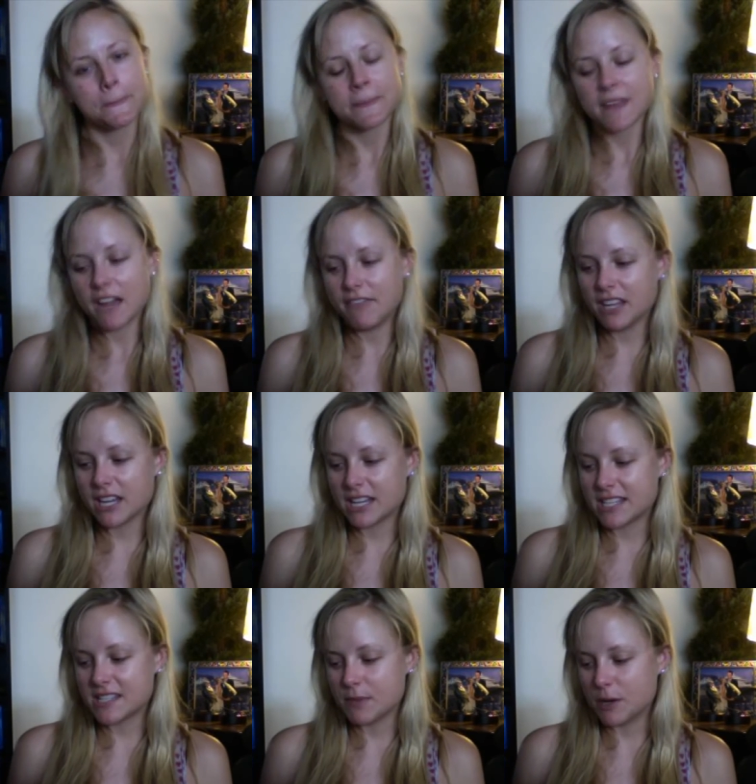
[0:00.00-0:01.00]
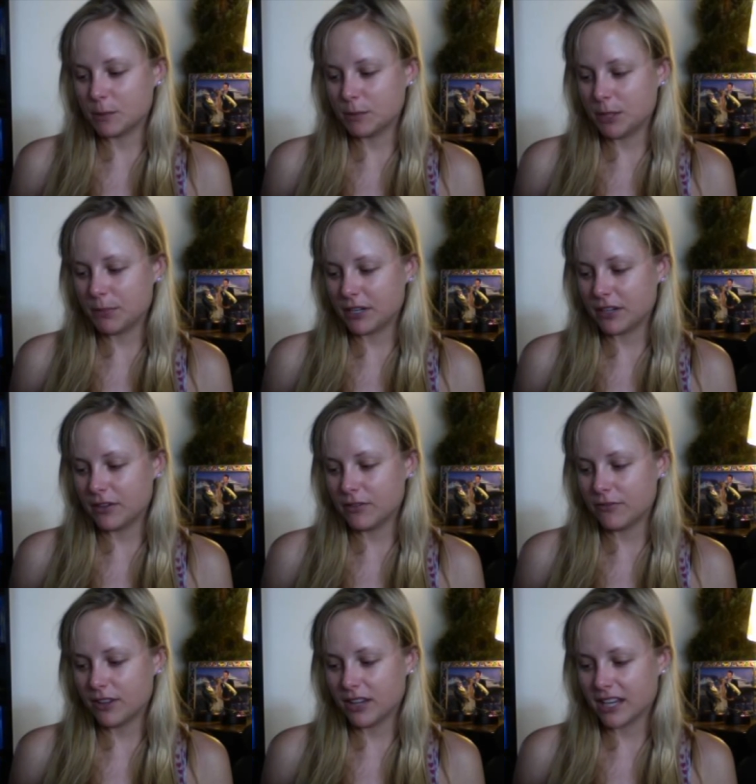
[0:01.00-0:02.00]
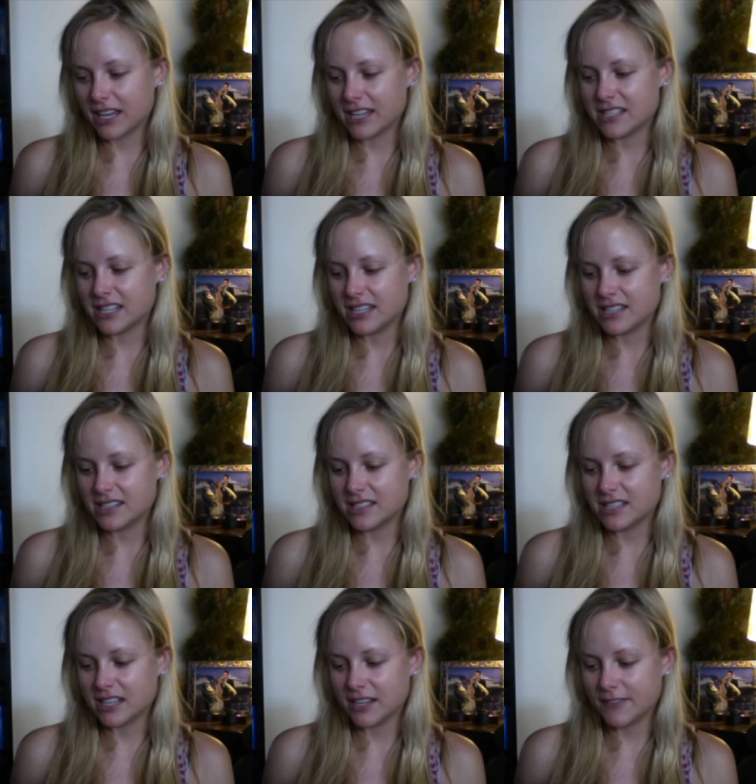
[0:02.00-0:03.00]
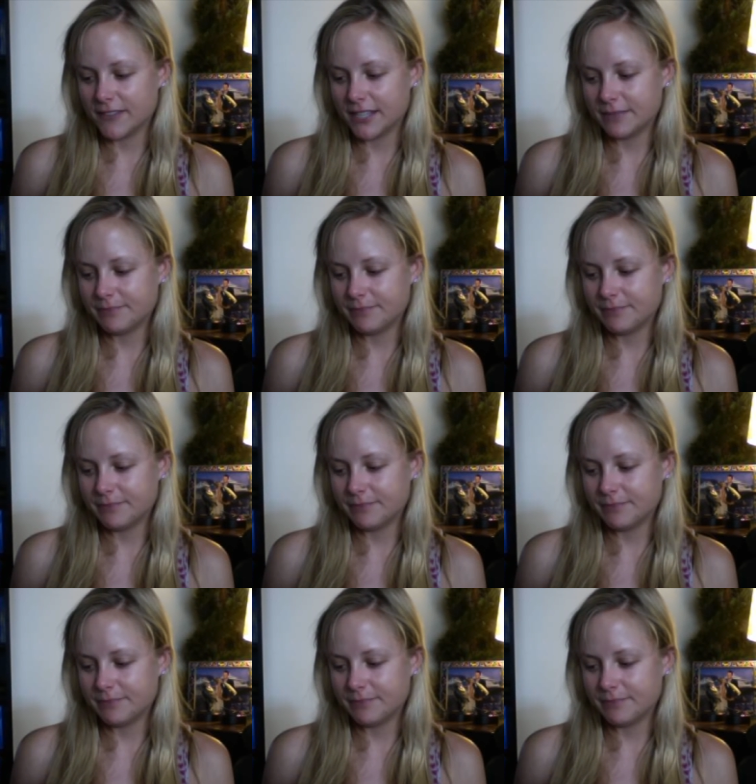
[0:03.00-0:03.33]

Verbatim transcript: I feel like I smell meat, but I don't feel like I taste a ton of it.